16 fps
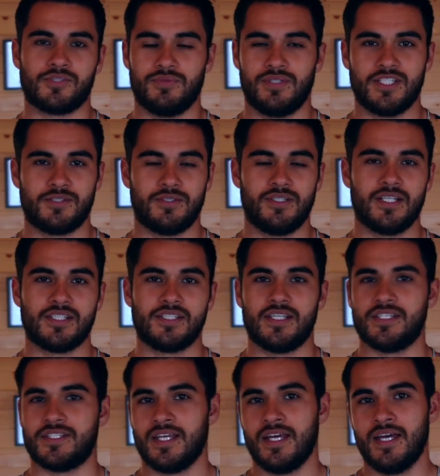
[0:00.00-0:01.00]
What this does
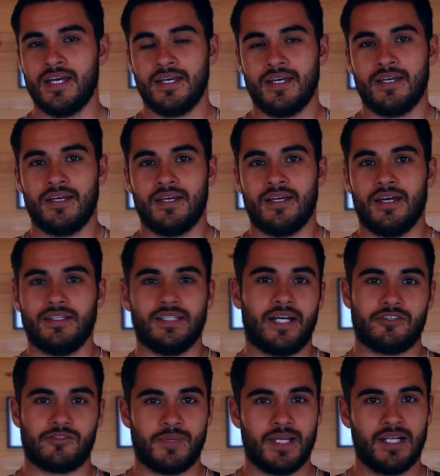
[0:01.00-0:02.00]
is
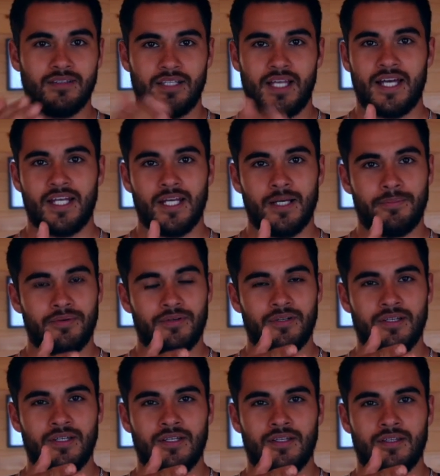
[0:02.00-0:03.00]
allows me to line up
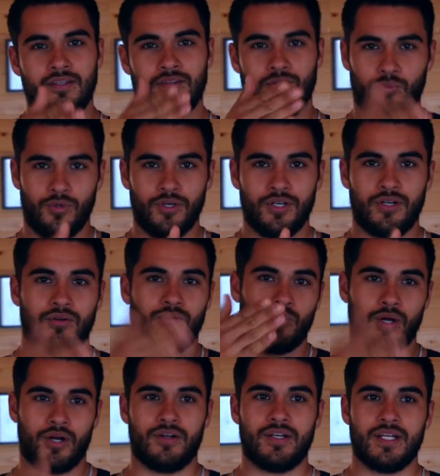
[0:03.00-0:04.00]
the wood
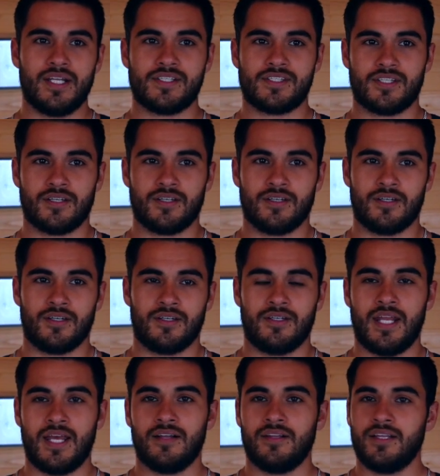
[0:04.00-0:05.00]
where it needs to
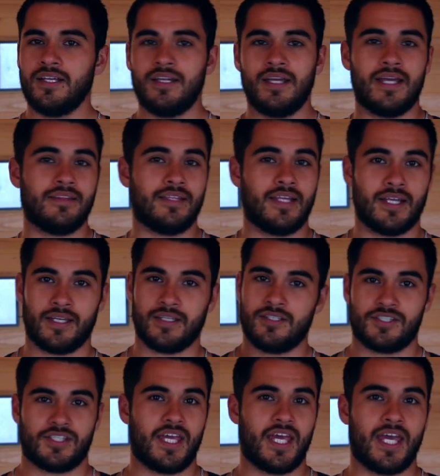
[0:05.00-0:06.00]
nail in, and then I can
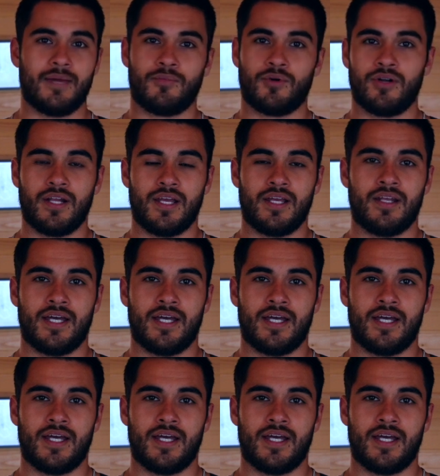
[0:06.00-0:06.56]
just hammer it in.